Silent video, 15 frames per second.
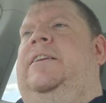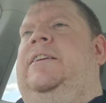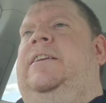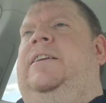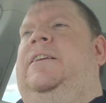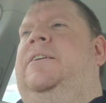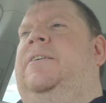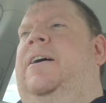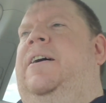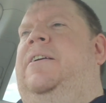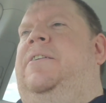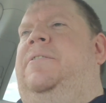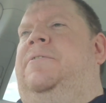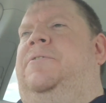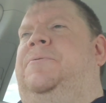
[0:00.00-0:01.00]
you know how
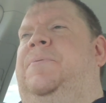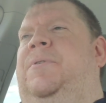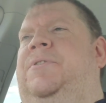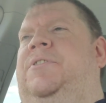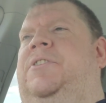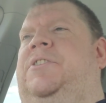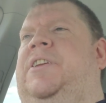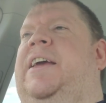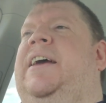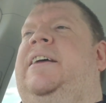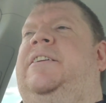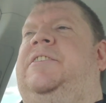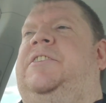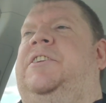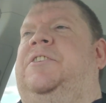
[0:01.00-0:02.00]
you're supposed to
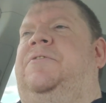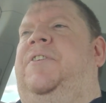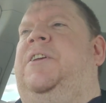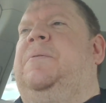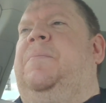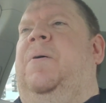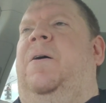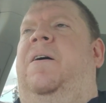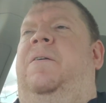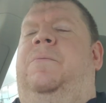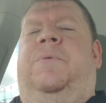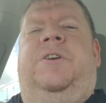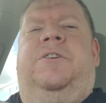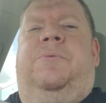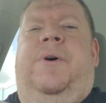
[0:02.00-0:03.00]
stand 6 feet apart when you're